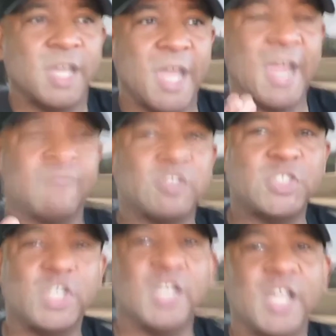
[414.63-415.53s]
after
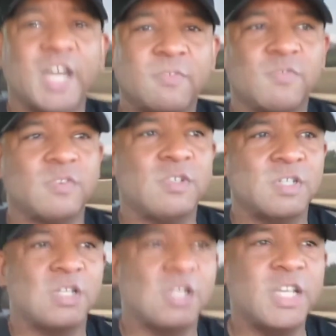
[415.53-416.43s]
she left,
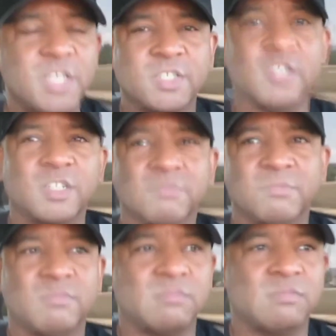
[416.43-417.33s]
Lisa
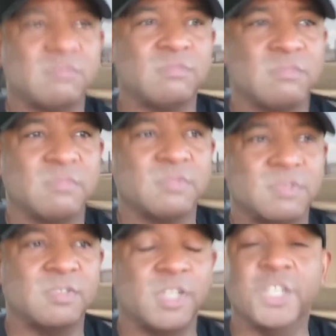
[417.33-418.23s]

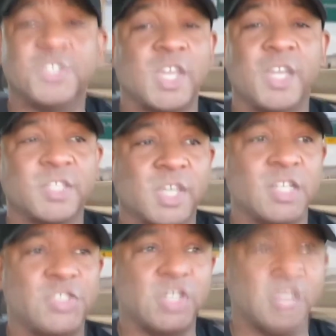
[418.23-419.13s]
didn't say
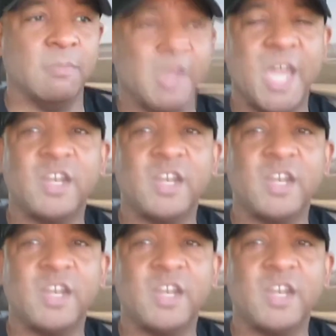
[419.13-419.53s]
anything. She didn't get mad or